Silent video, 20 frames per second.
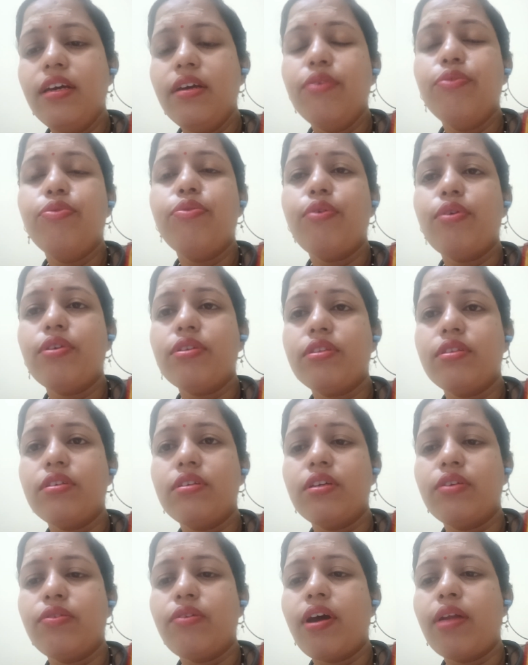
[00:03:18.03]
Fourth
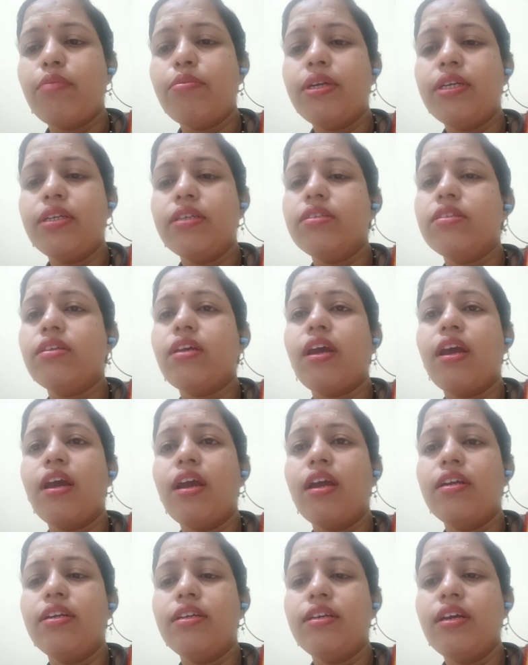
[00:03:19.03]
requirement is
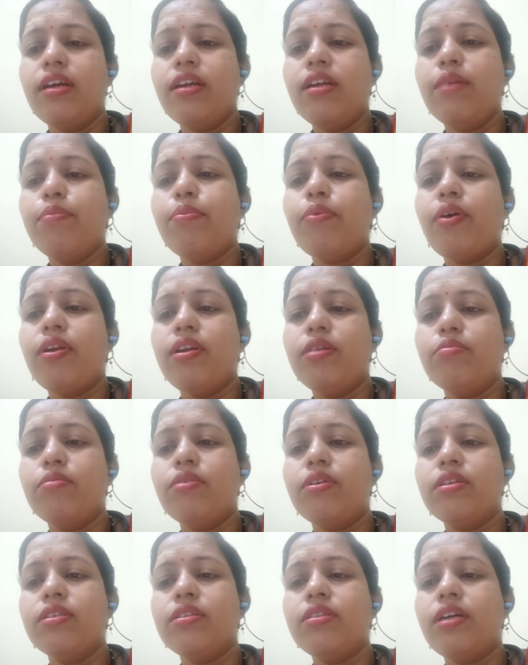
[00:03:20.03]
a DNA
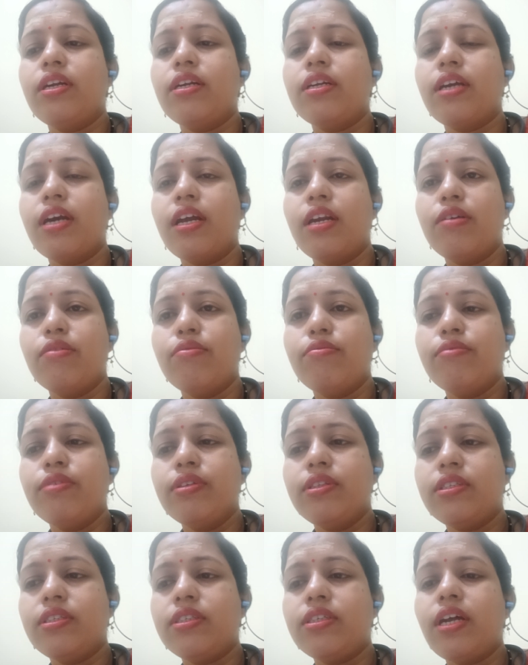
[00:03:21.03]
polymerase that can
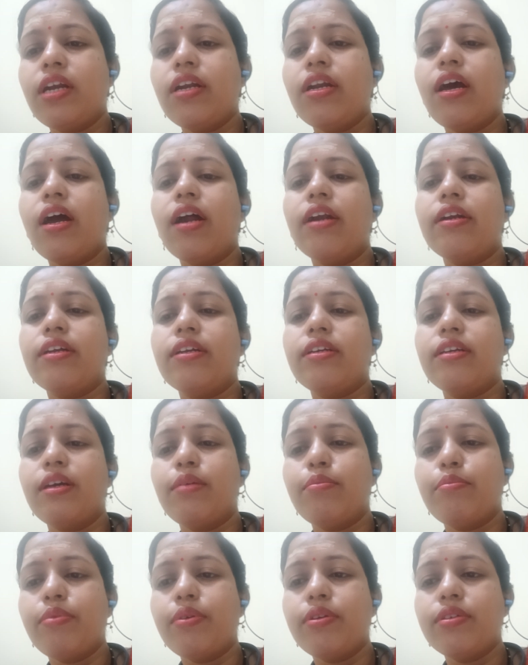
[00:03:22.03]
withstand at a
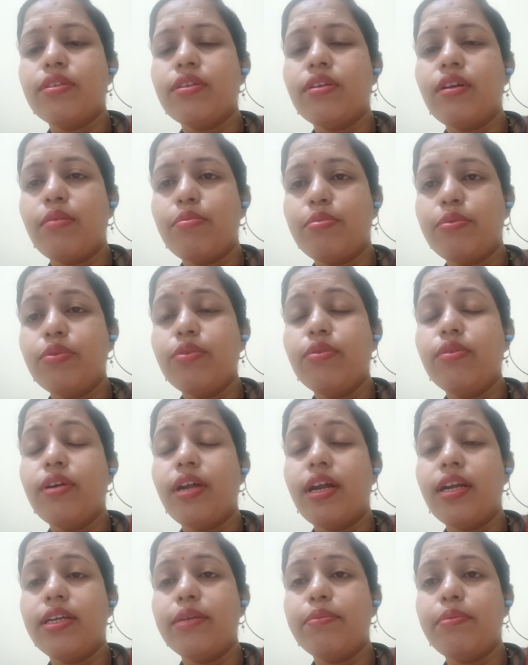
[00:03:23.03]
temperature up to
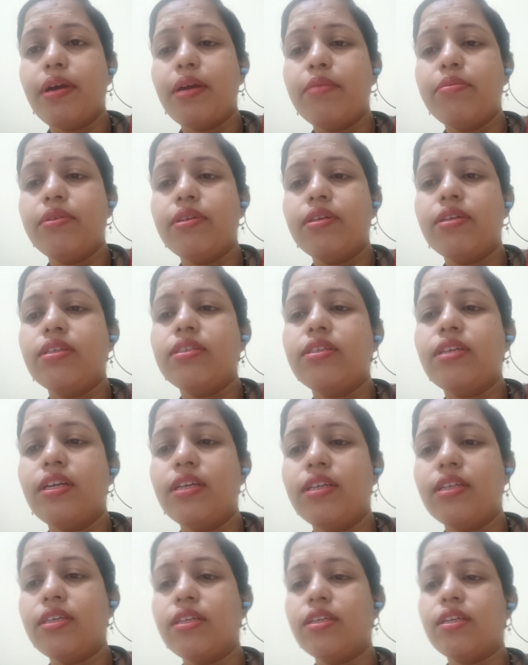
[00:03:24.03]
95 degrees
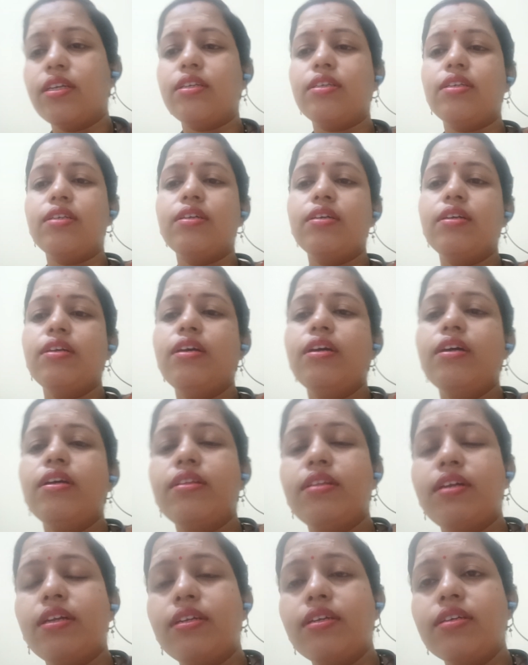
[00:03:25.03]
centigrade,
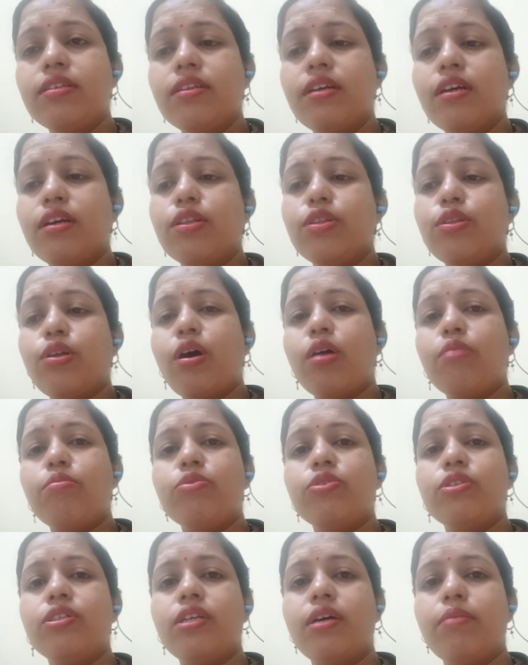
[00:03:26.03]
that is
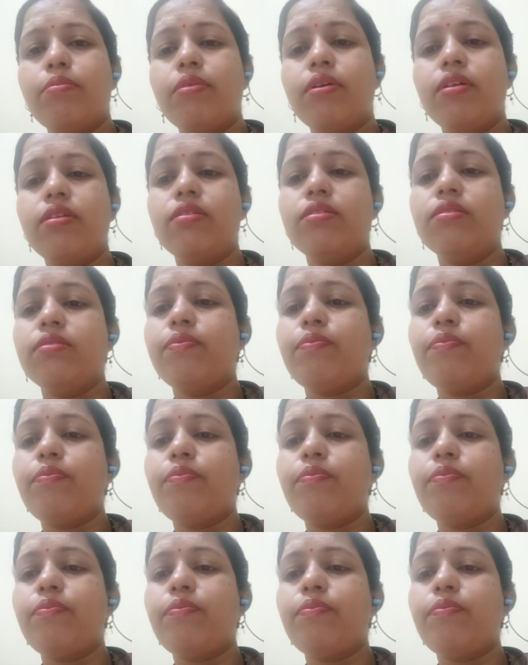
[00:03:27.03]
thermostable.